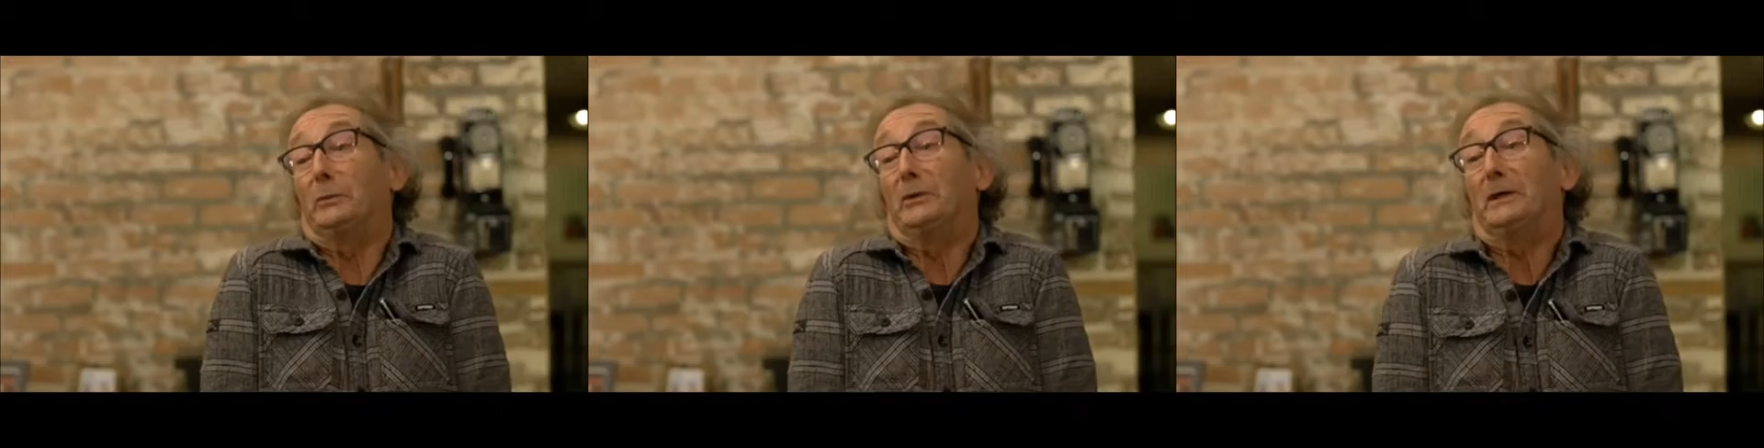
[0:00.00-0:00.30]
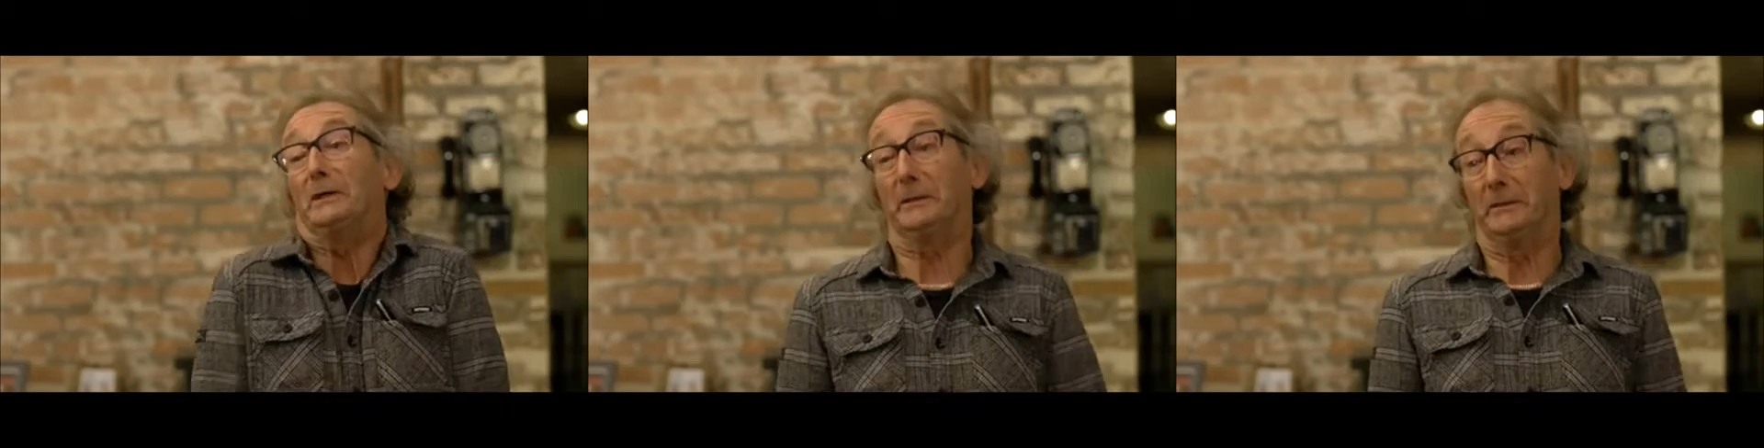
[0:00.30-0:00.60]
at
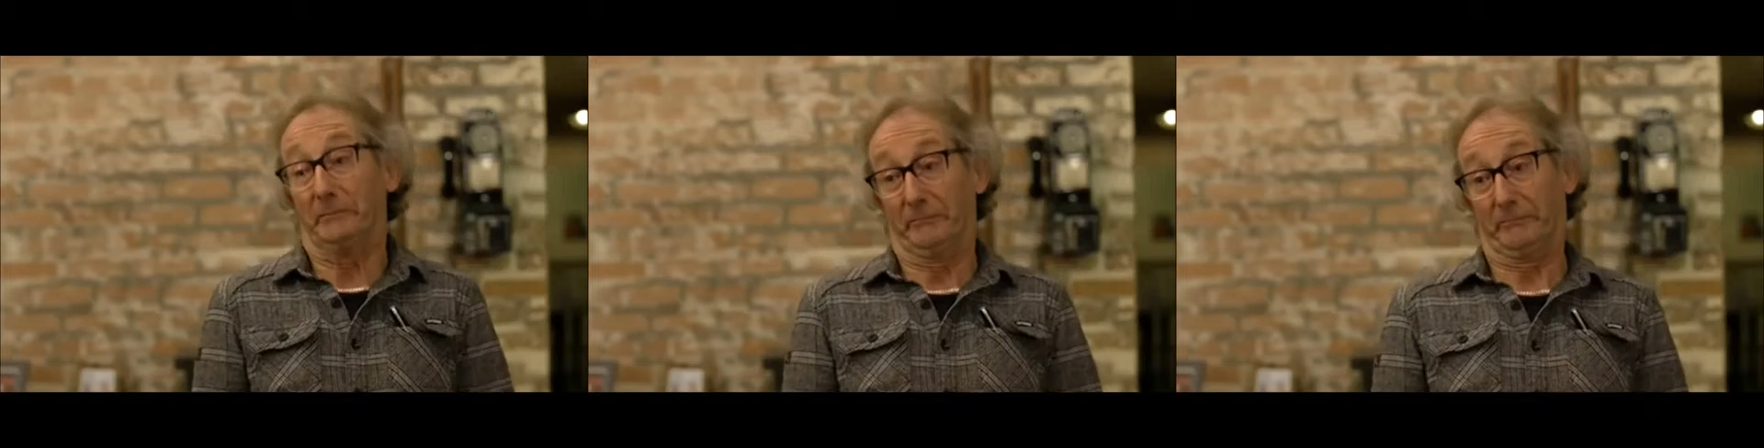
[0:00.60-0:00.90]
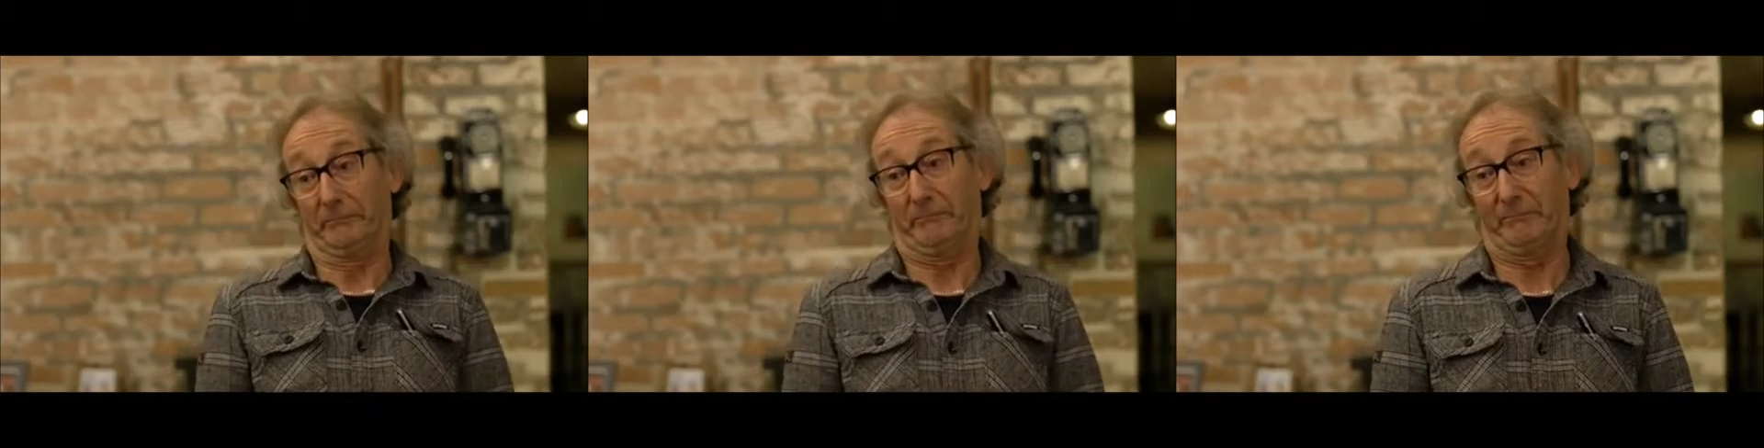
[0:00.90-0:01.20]
work.
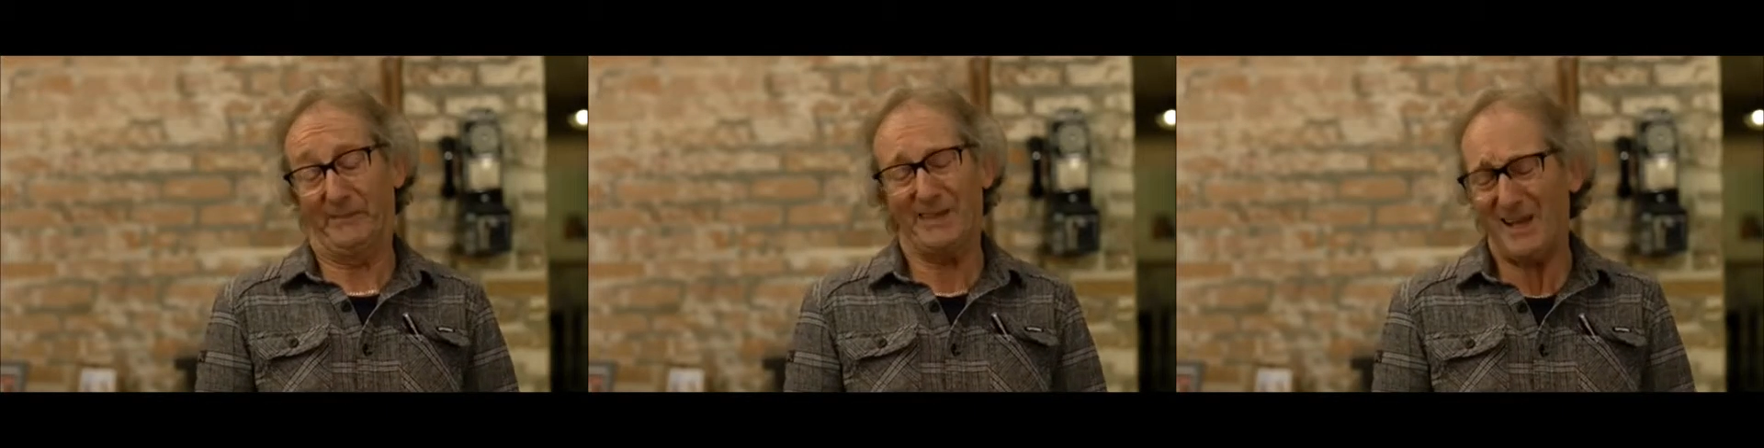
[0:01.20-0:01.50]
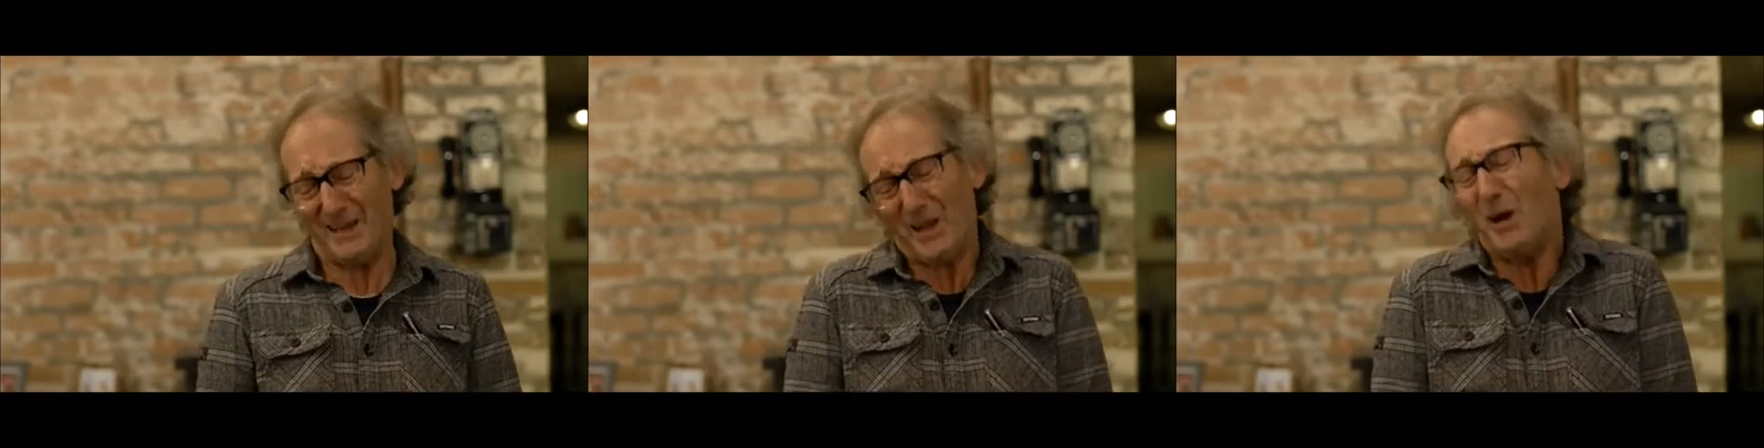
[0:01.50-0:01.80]

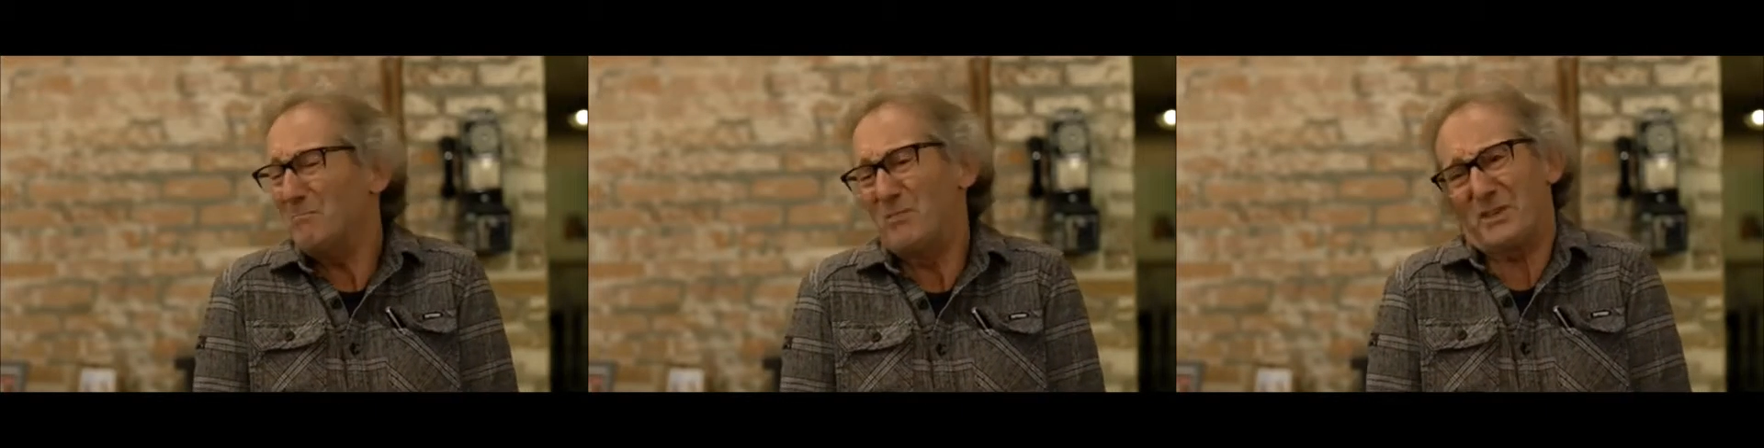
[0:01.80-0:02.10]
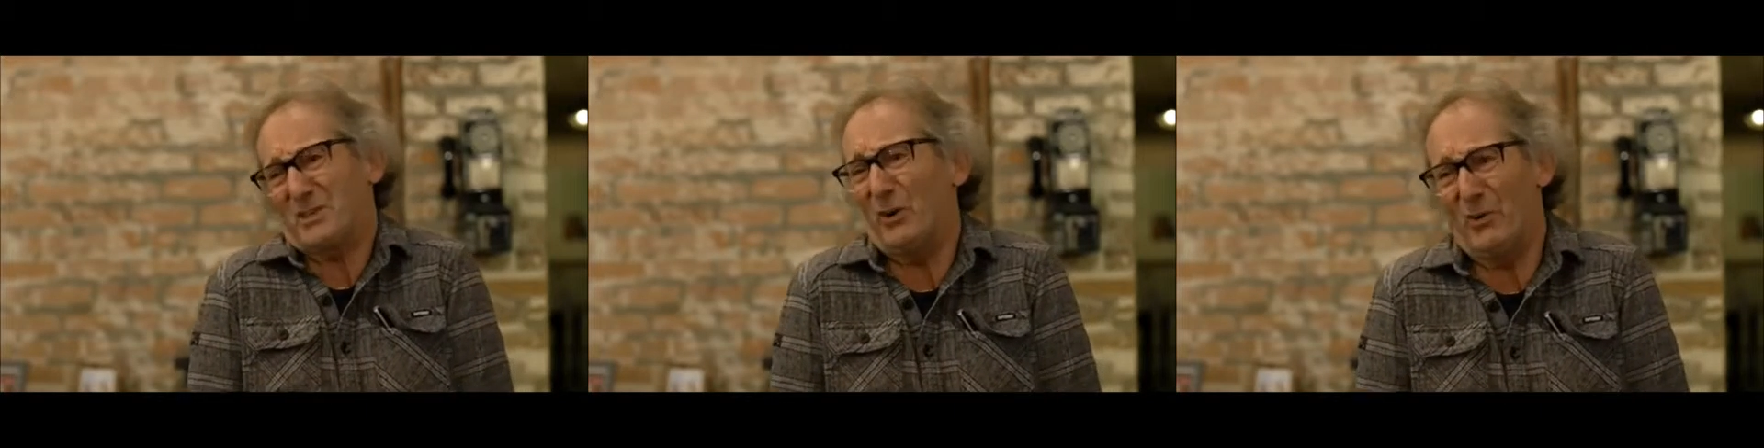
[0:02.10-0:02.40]
I'm
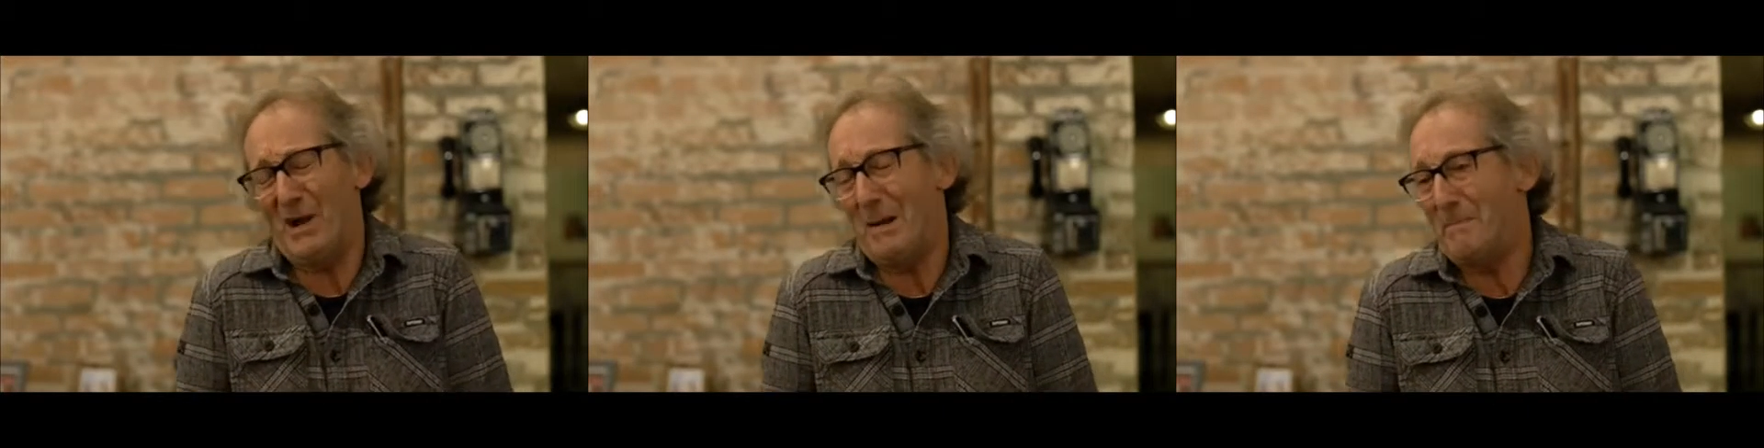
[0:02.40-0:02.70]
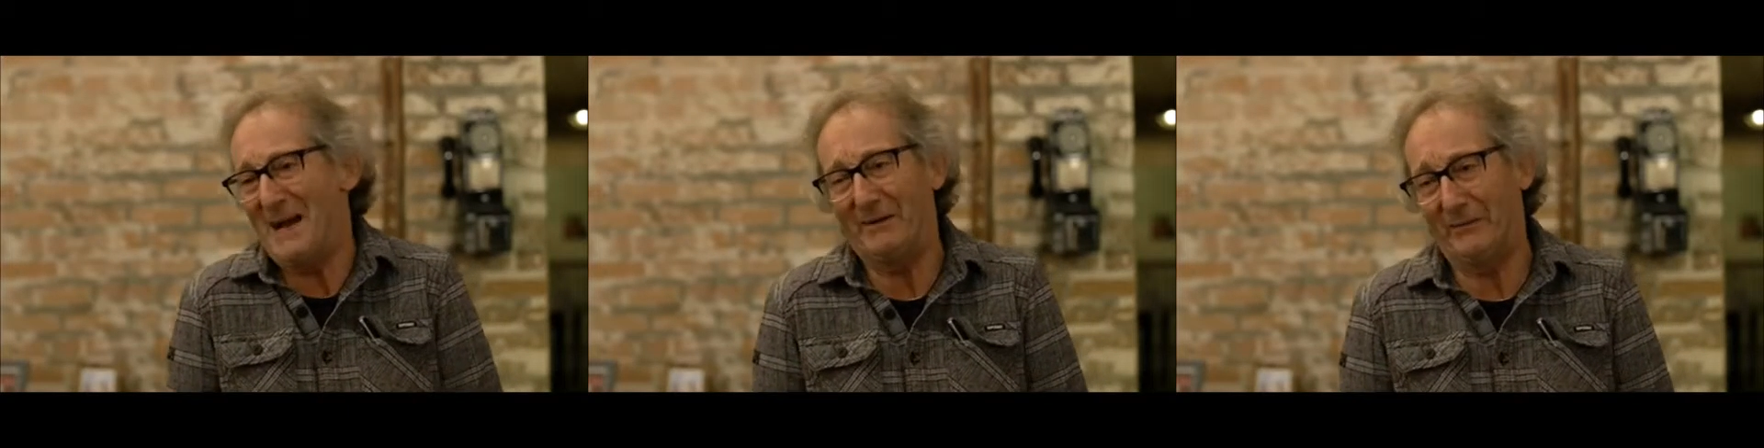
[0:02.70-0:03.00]
sorry
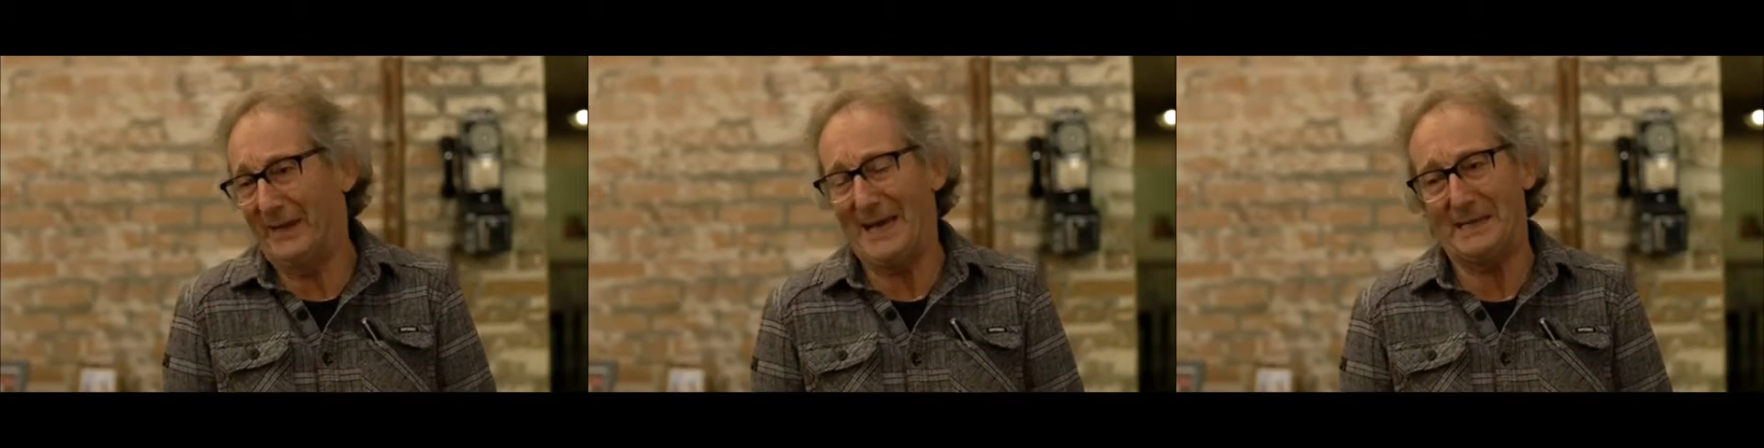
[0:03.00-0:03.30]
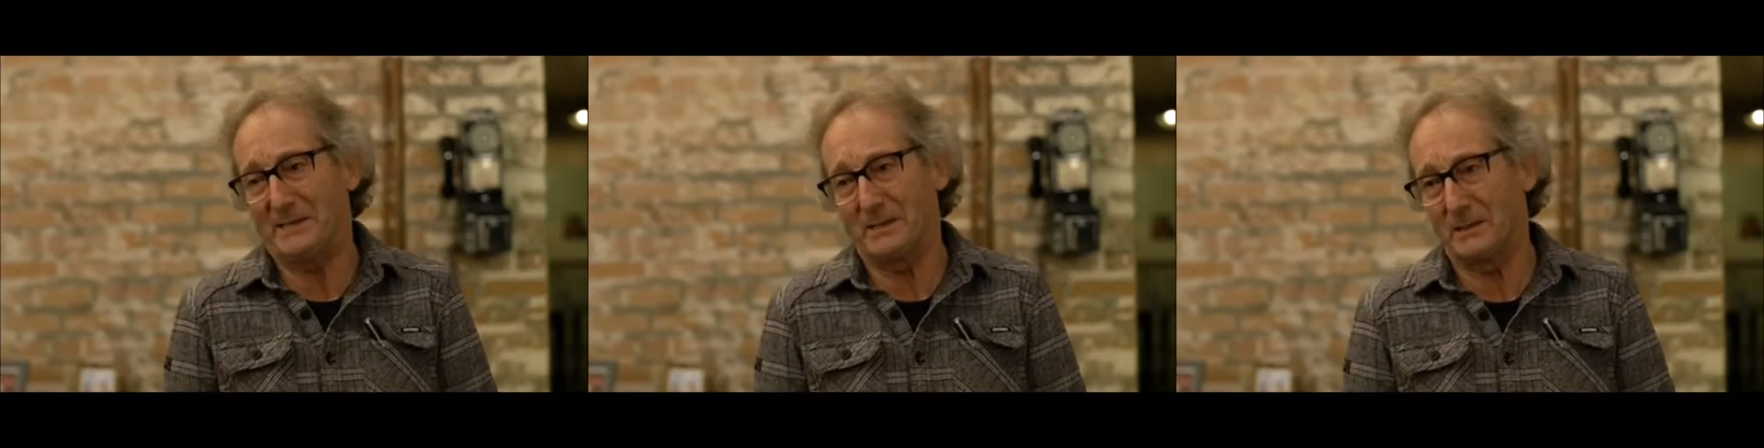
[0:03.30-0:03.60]
about
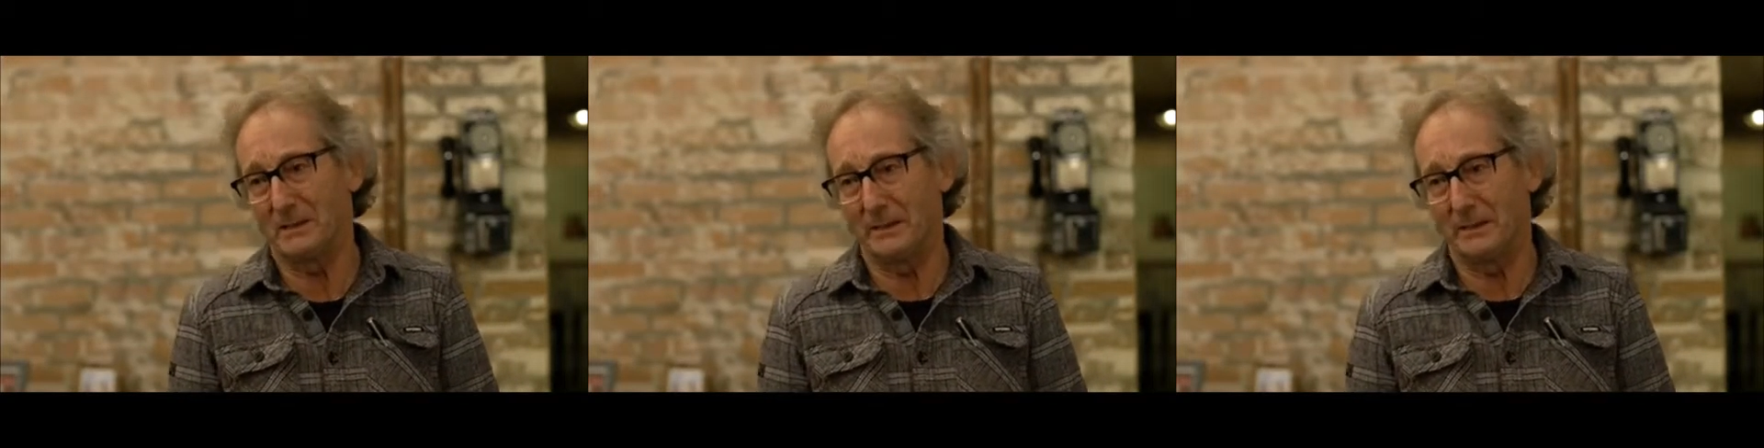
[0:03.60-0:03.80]
that.